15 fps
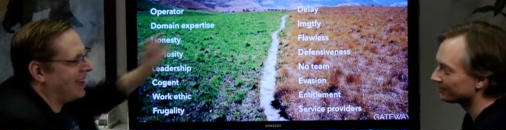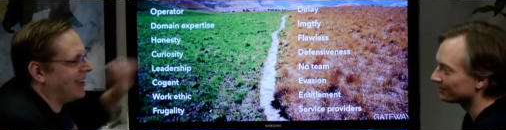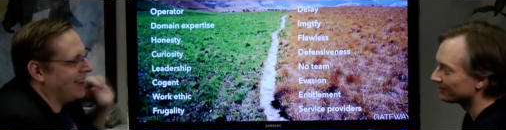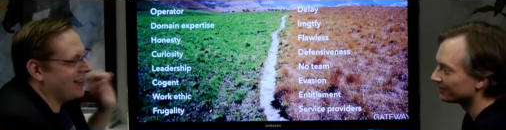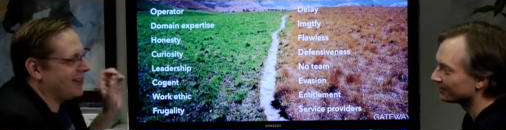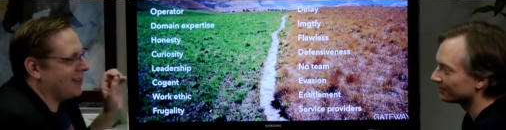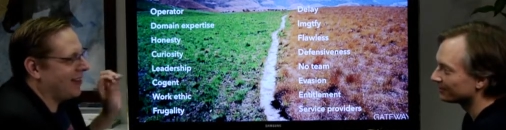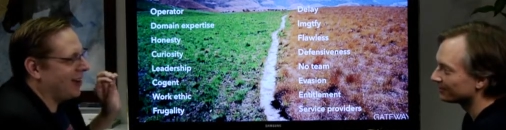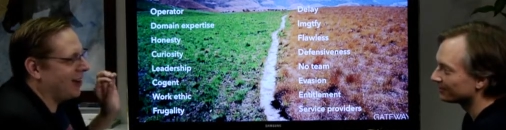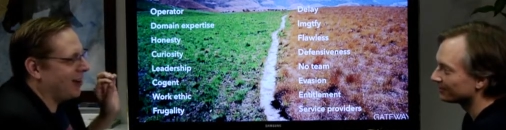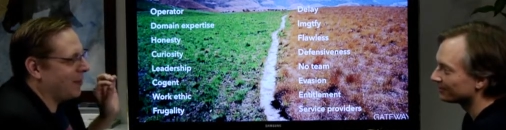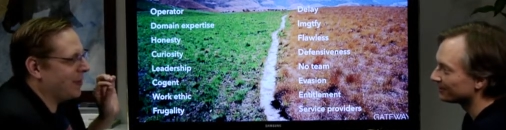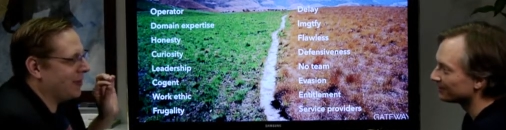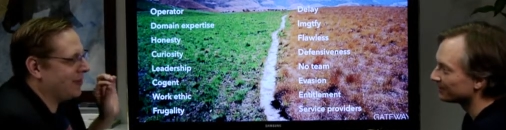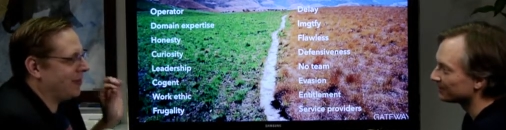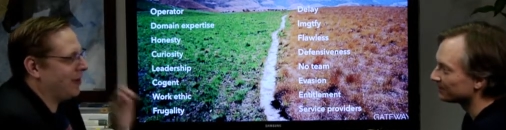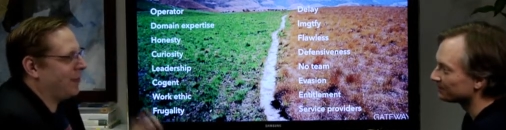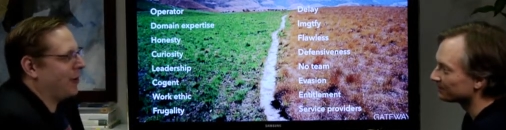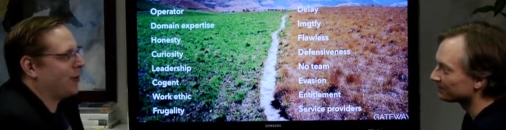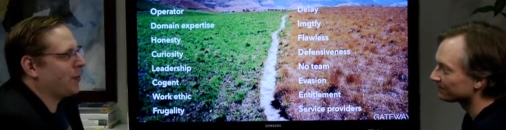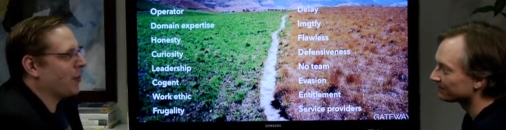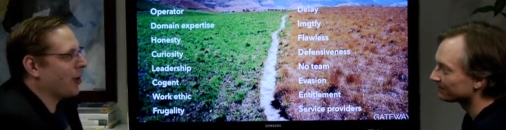Speaker 1: It's um, it's an
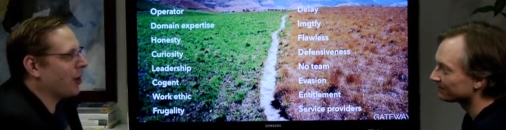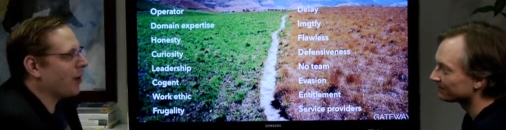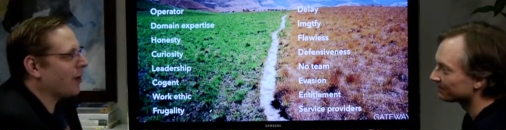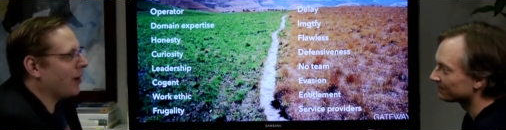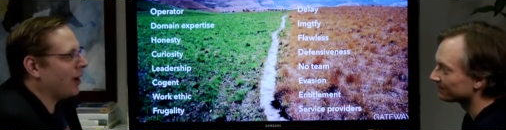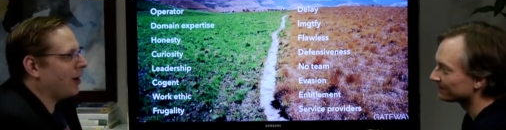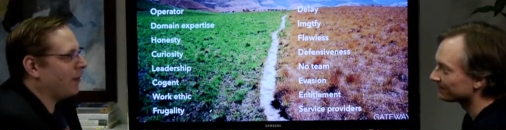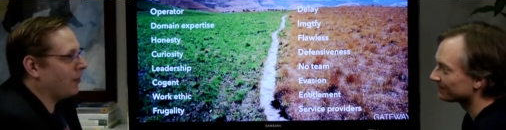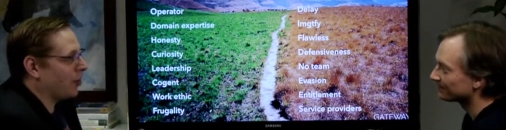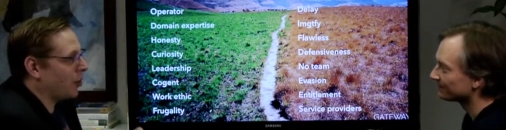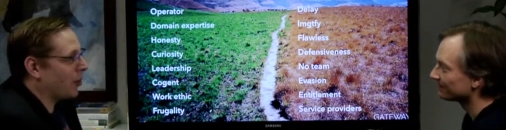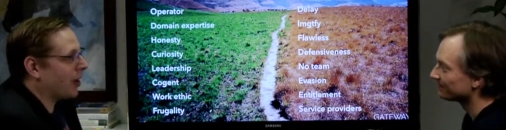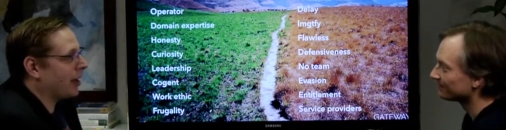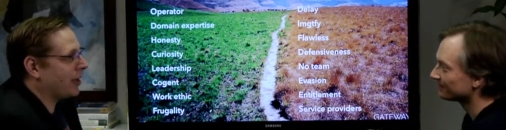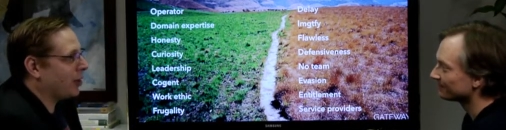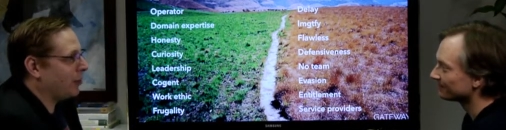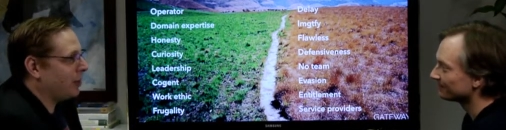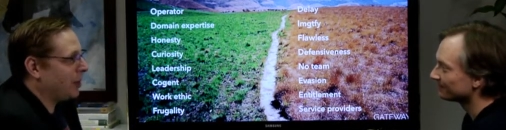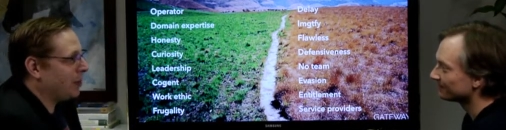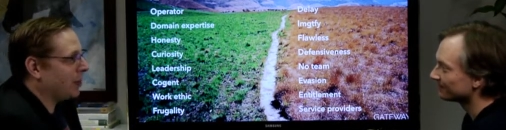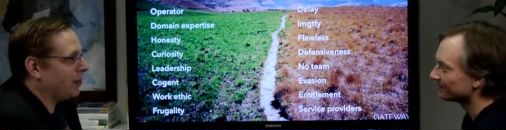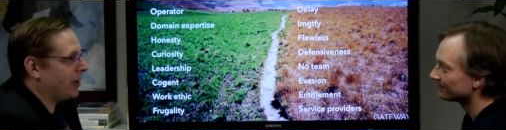effect where um, lower IQ
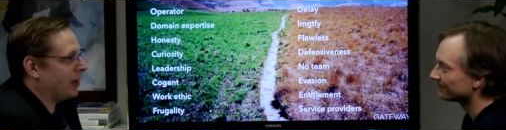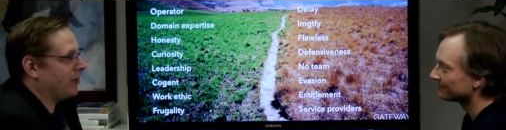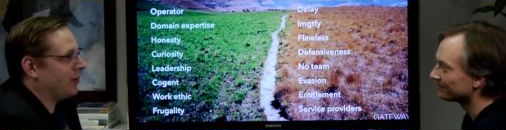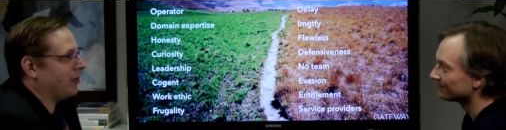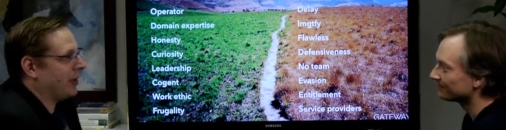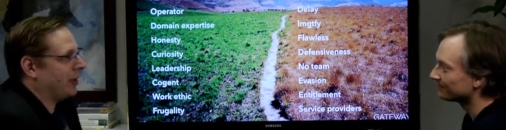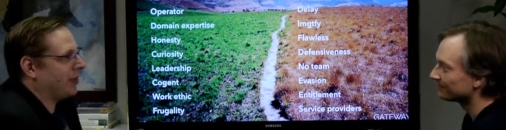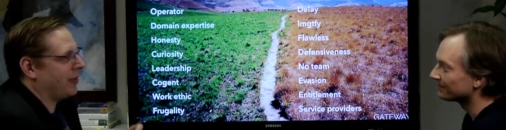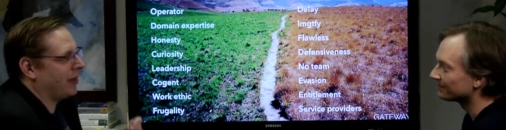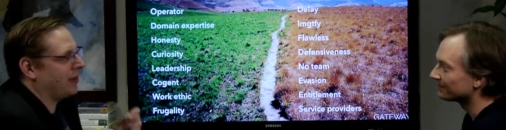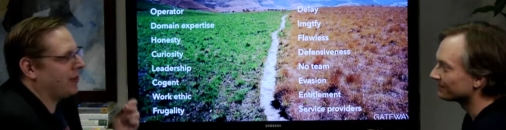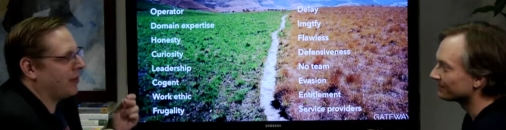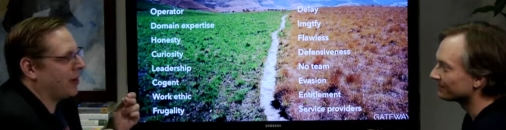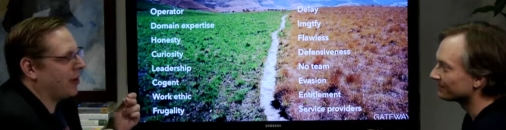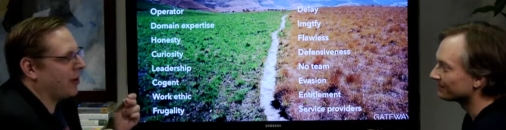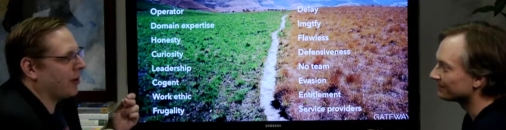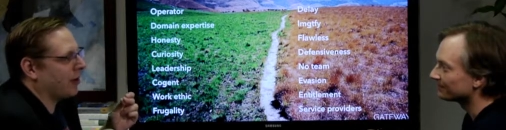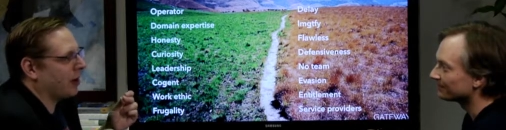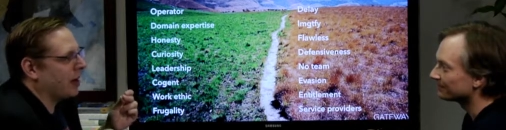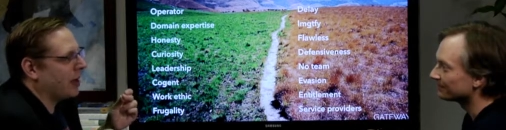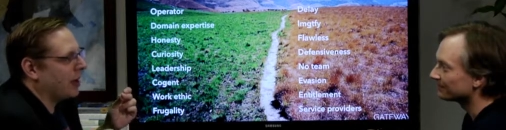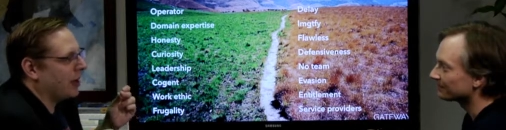people tend to think things that
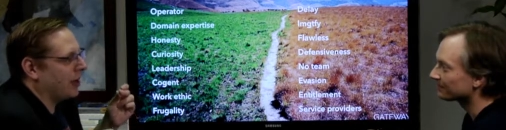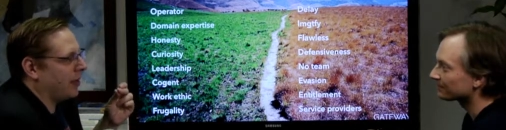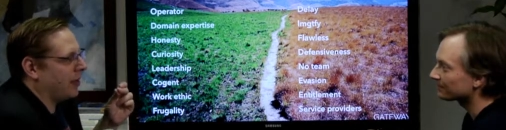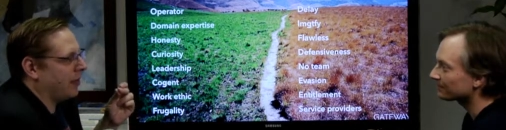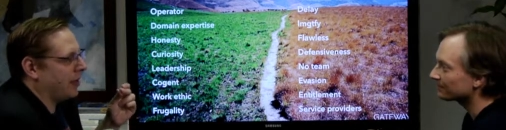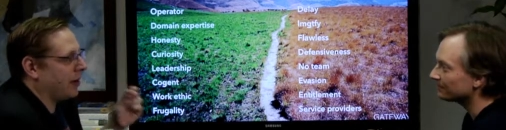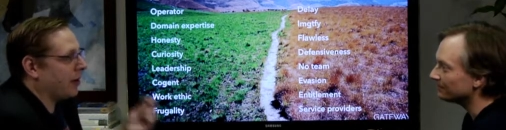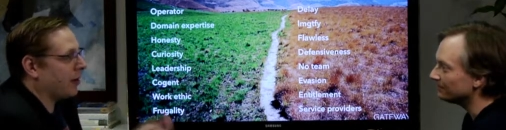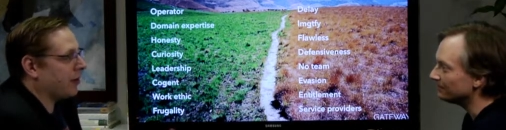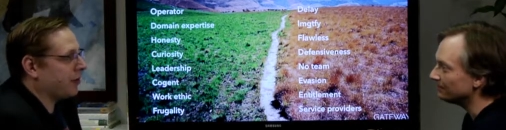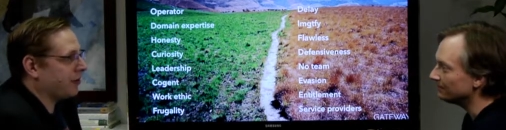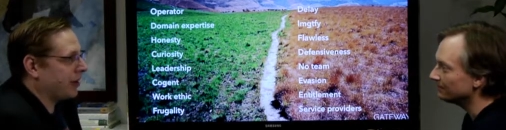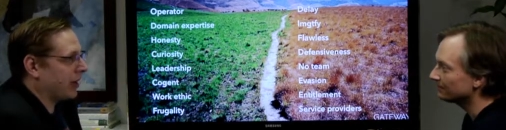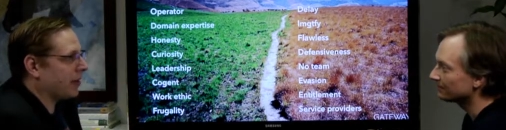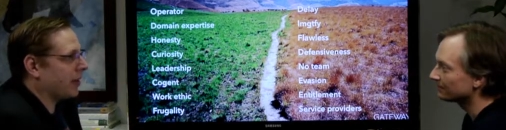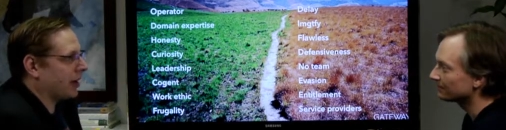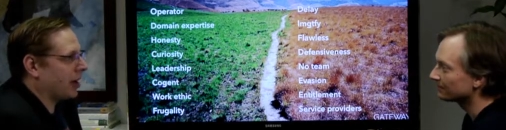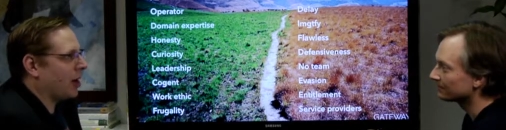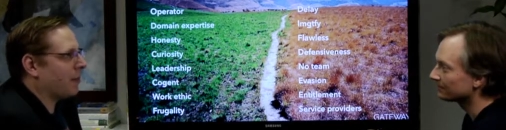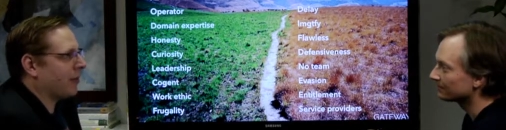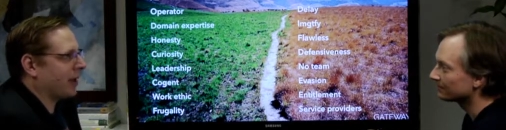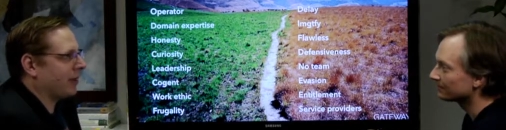are uh, they don't understand like
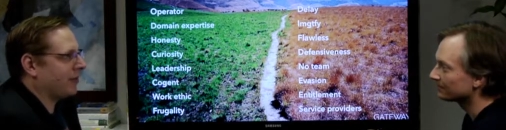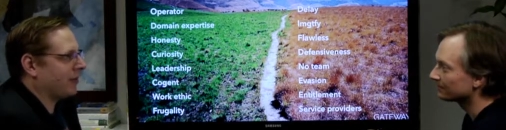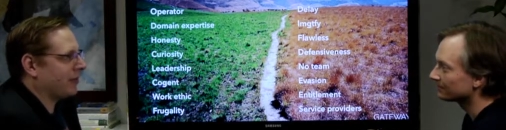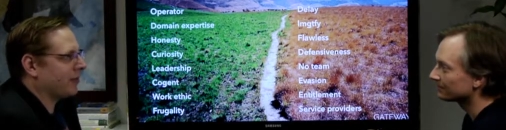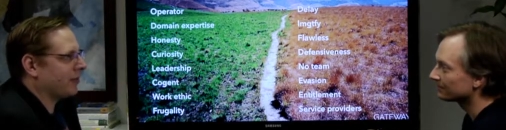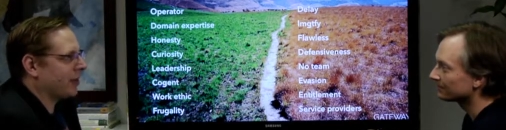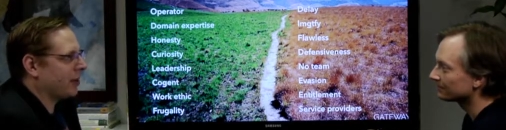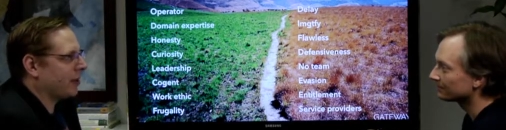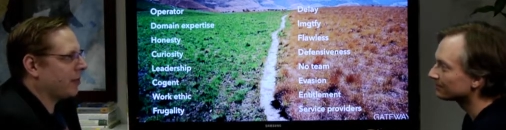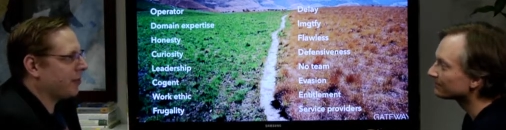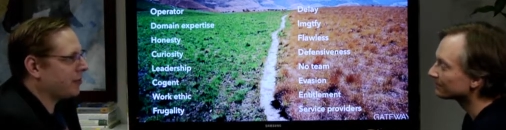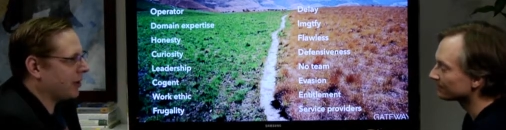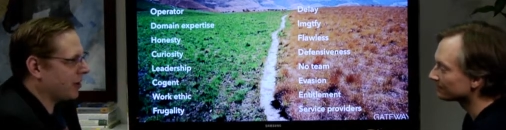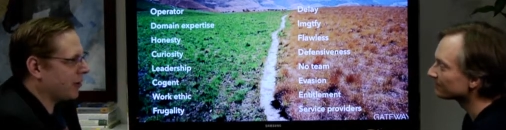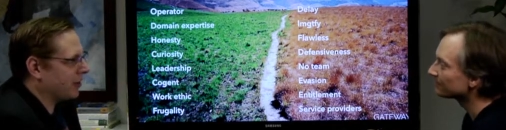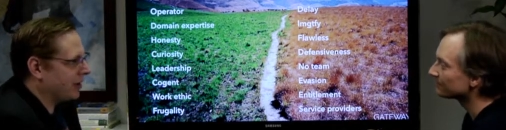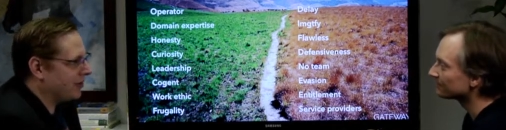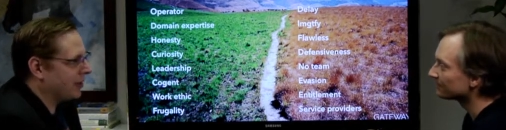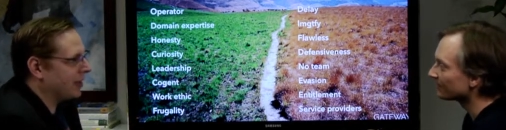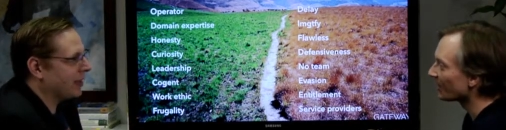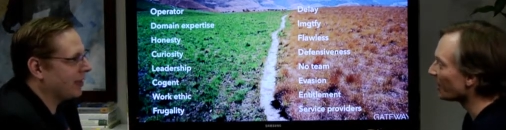complex things that they don't understand are easy